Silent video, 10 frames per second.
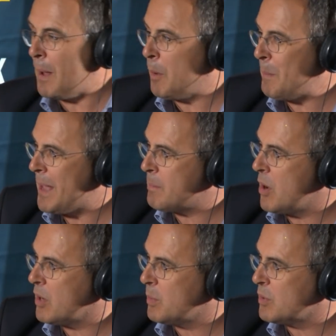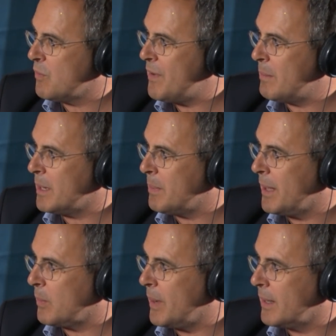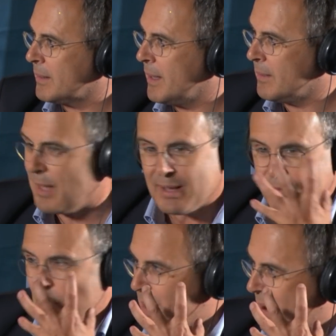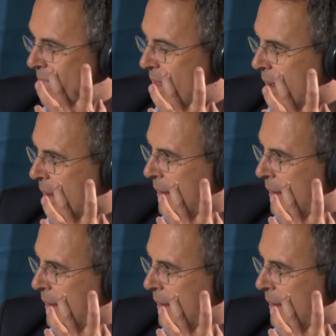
I'm not playing poker with your family, by the way. They give away nothing.